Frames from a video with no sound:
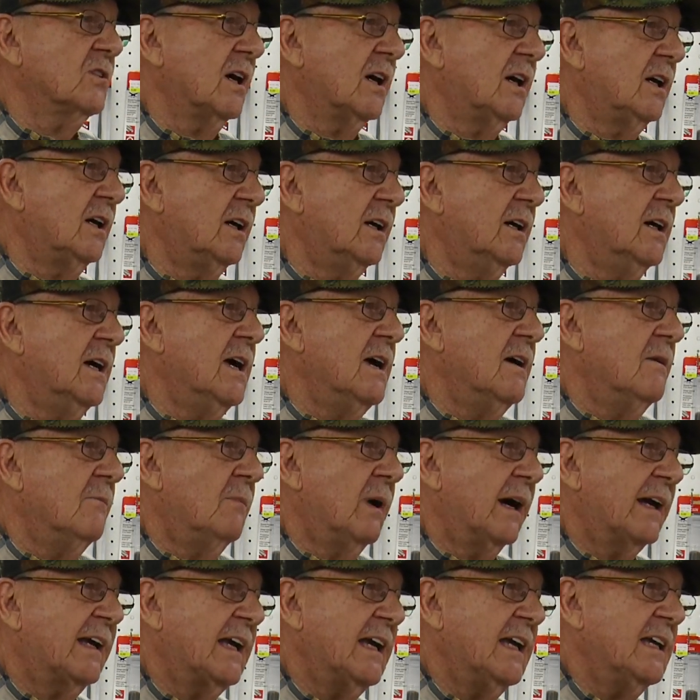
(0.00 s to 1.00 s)

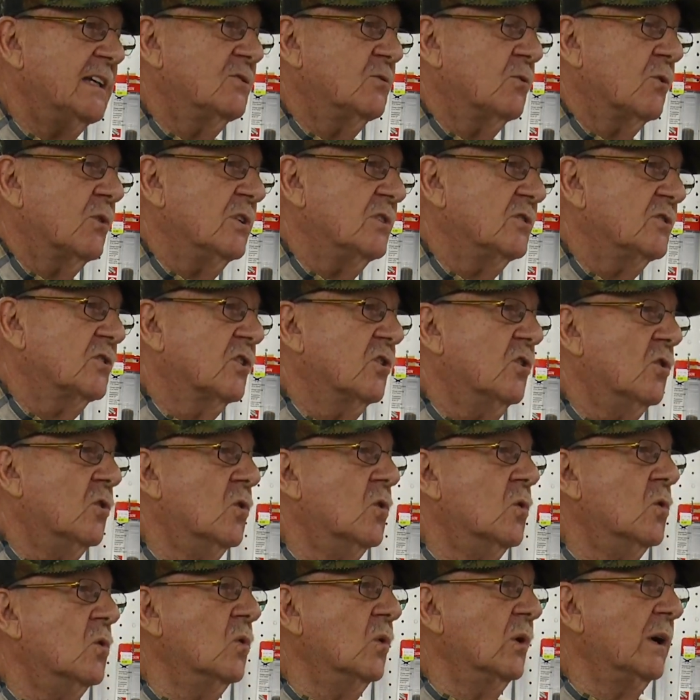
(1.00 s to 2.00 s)
my kids were in
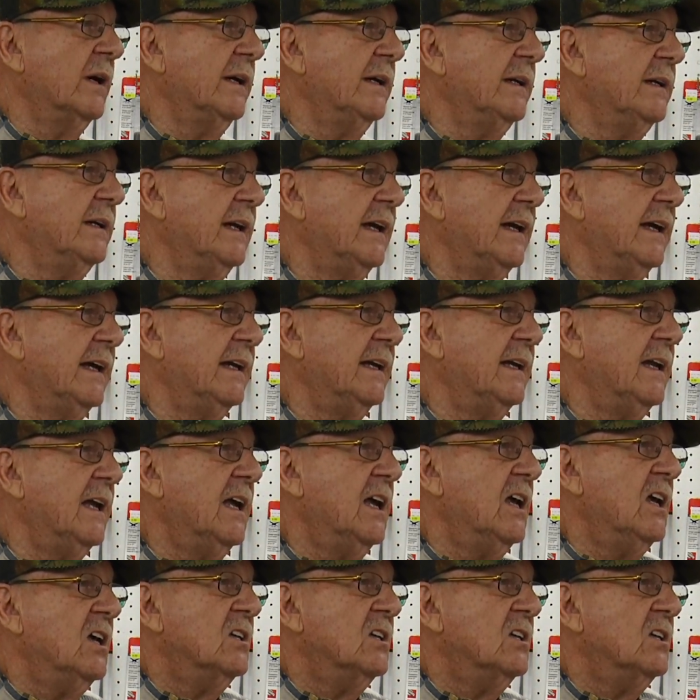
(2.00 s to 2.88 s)
school, and